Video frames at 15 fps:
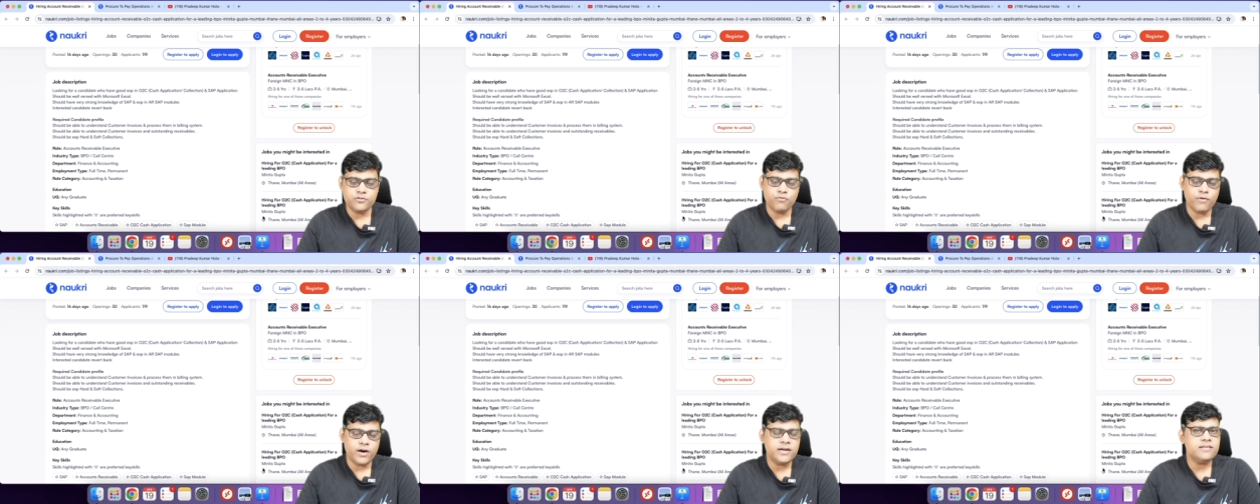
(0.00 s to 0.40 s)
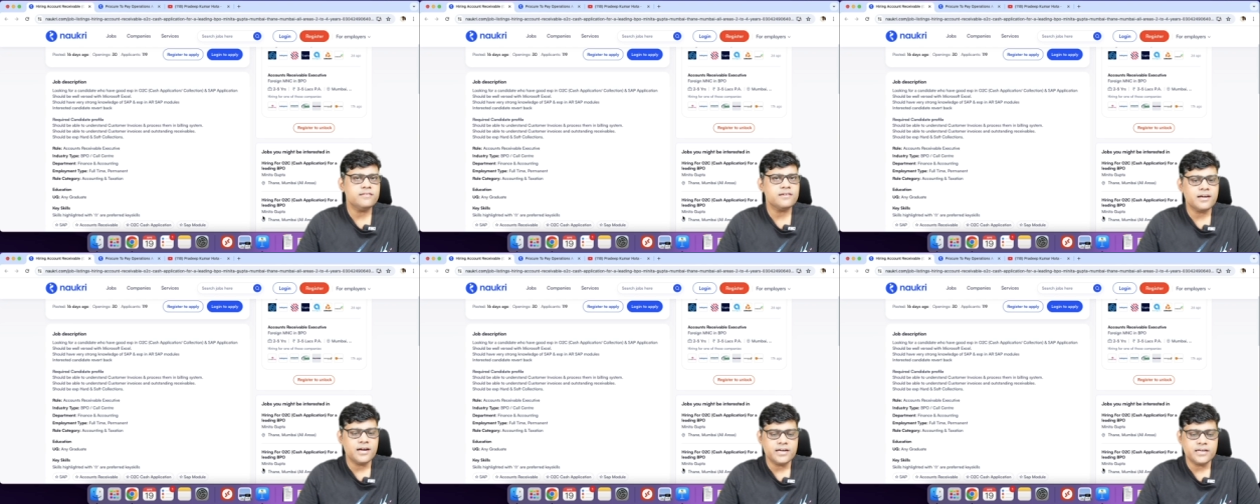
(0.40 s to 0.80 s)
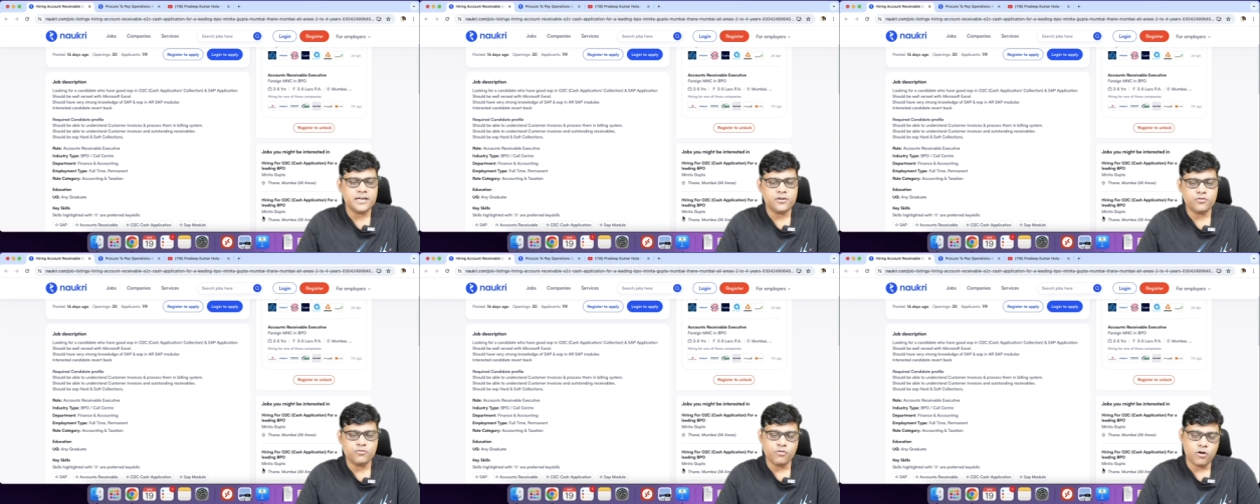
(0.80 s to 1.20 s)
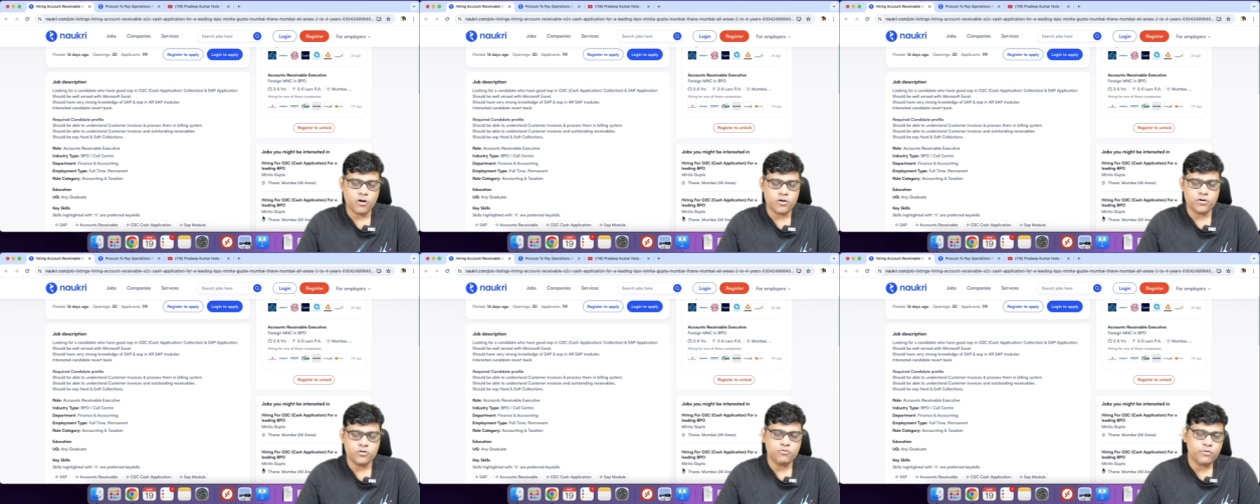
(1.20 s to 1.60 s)
So one is related to
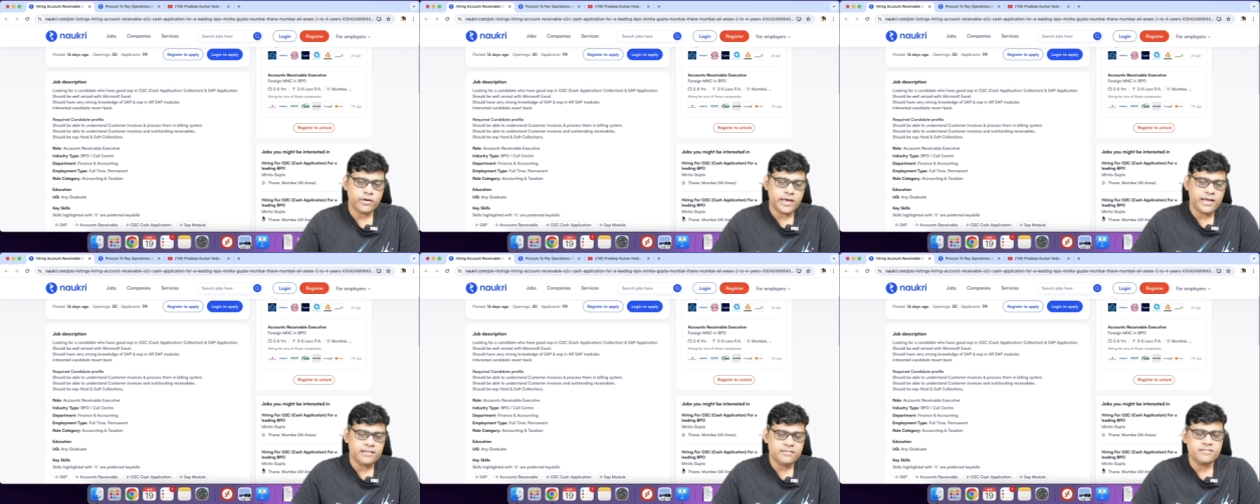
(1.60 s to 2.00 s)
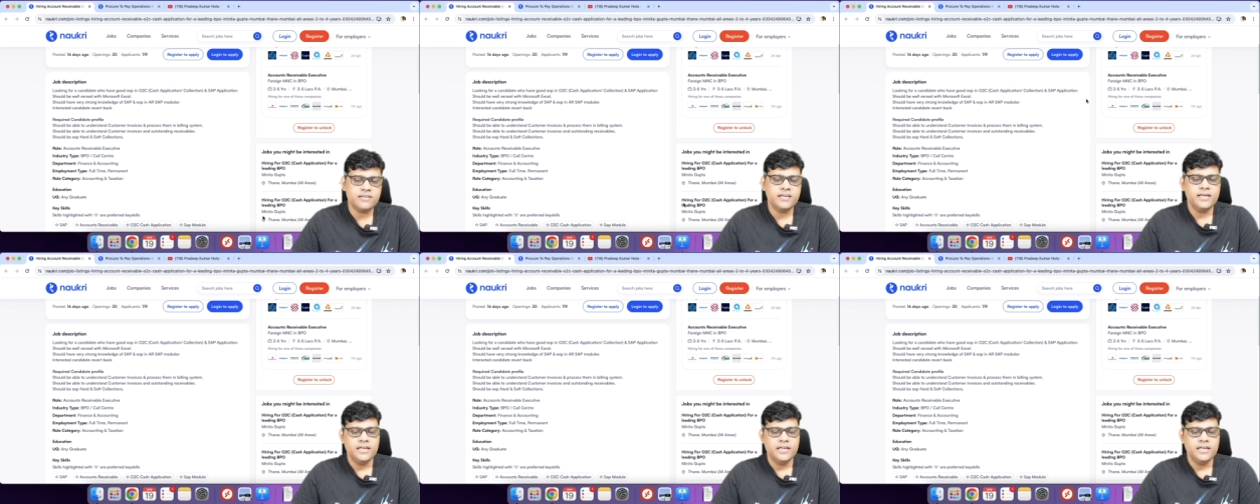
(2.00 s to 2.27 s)
order to cash.